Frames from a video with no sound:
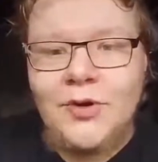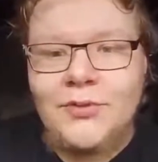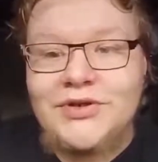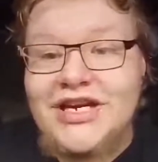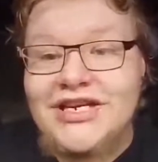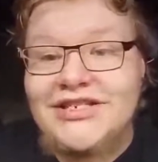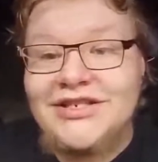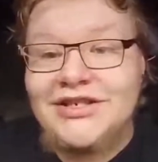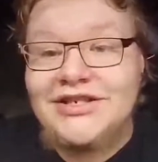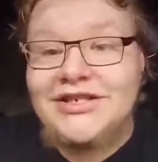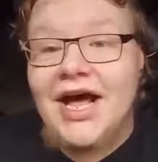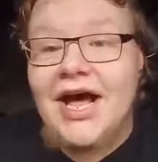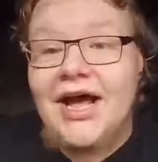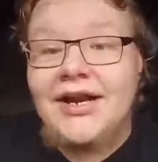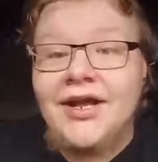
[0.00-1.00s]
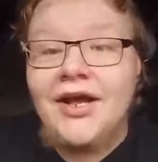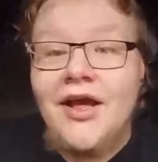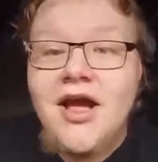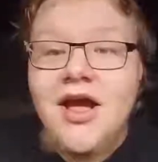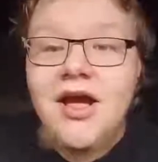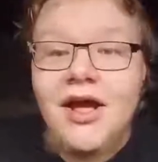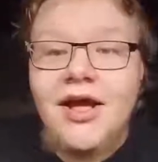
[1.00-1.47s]
Jess just died.
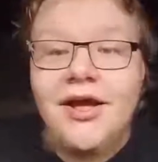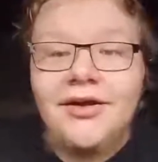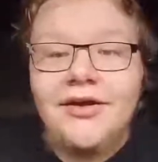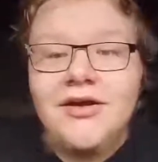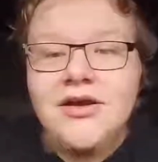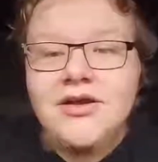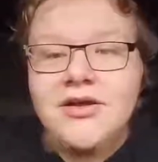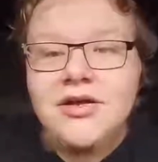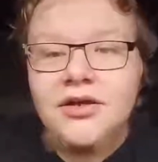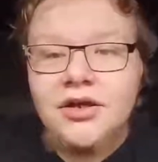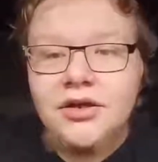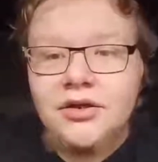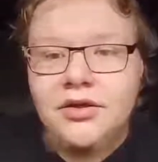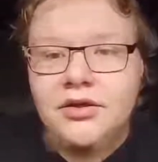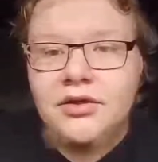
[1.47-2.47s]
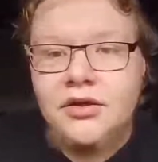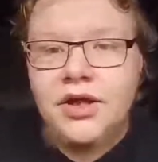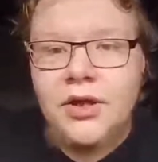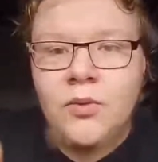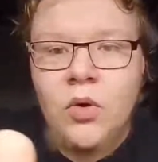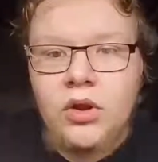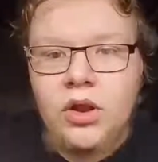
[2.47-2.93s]
It
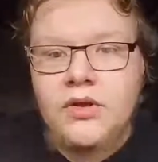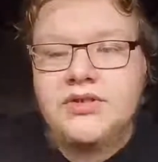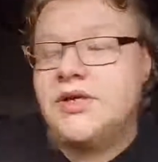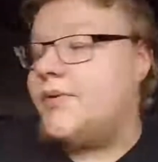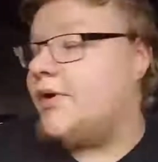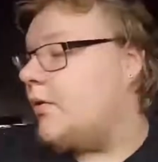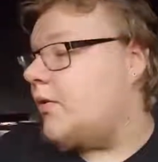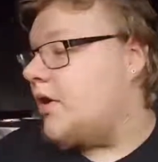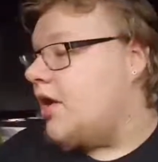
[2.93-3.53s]
won't close. There we go.